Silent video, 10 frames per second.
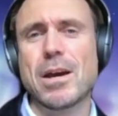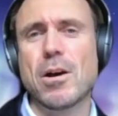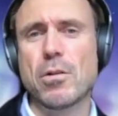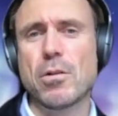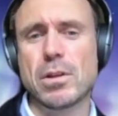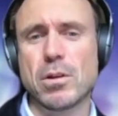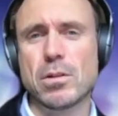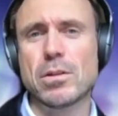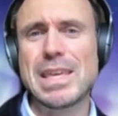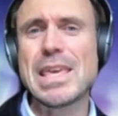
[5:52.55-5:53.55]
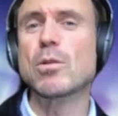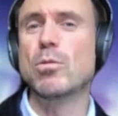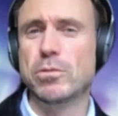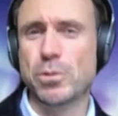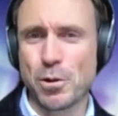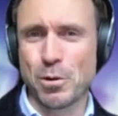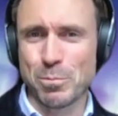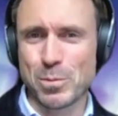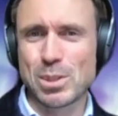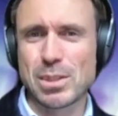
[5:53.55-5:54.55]
on equal
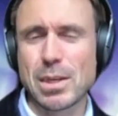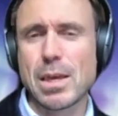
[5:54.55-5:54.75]
terms,